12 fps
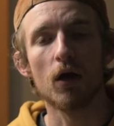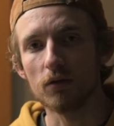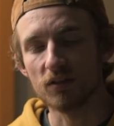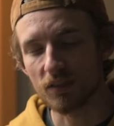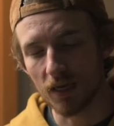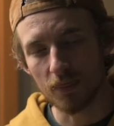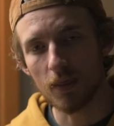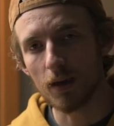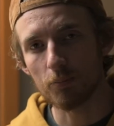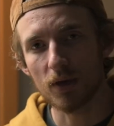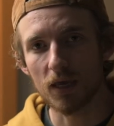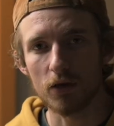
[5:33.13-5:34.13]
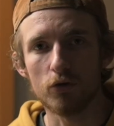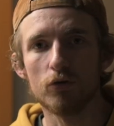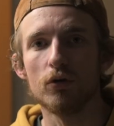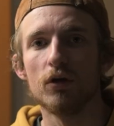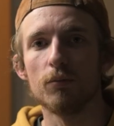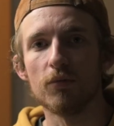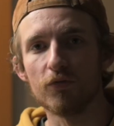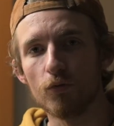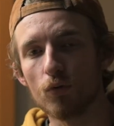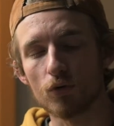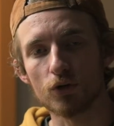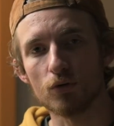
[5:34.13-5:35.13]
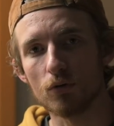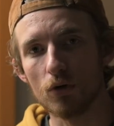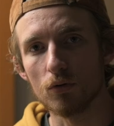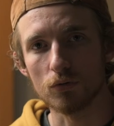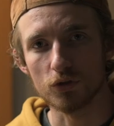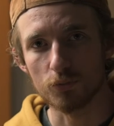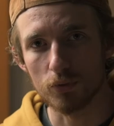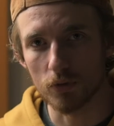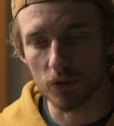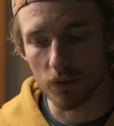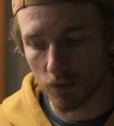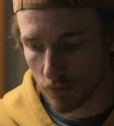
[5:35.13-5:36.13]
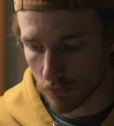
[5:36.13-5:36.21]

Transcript: stain that panel before you go to put it in.